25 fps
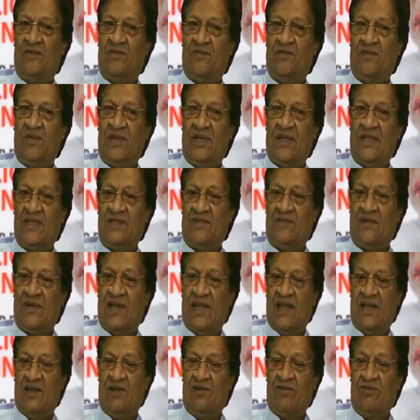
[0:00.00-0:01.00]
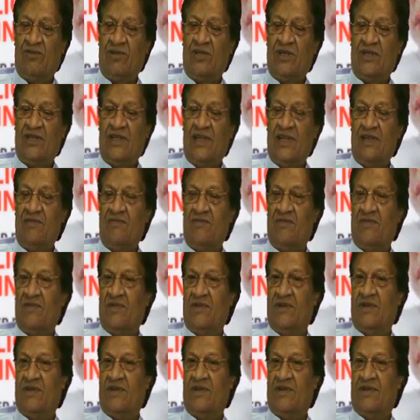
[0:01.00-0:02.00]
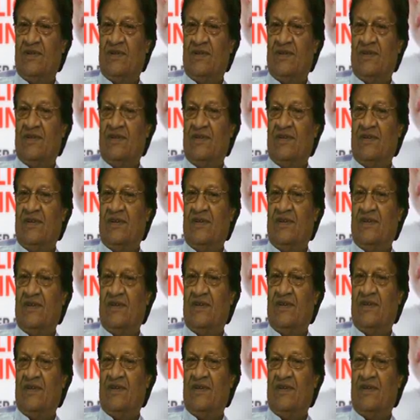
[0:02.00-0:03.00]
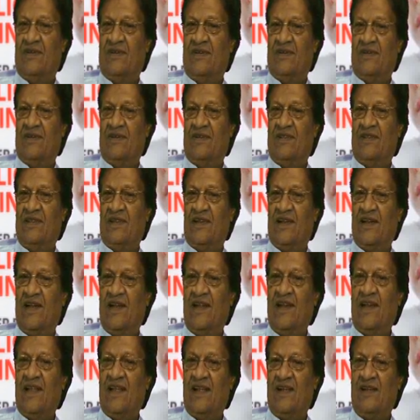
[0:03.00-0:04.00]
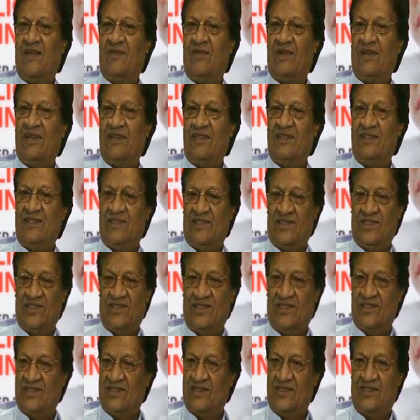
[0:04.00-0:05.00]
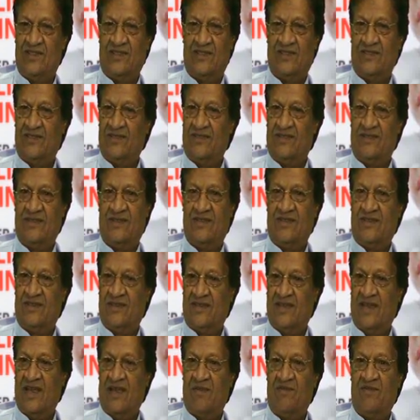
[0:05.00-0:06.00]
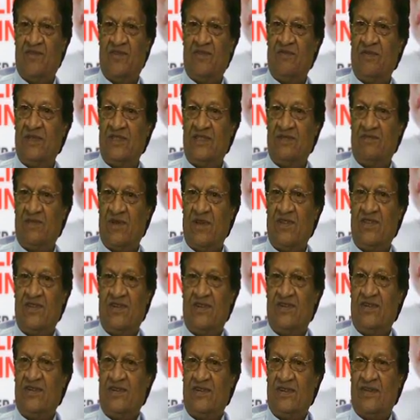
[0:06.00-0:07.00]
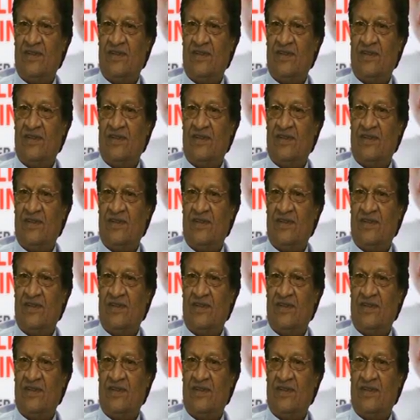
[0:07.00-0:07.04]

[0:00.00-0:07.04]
Because when I looked at him in the clinic, when he just came from his mother,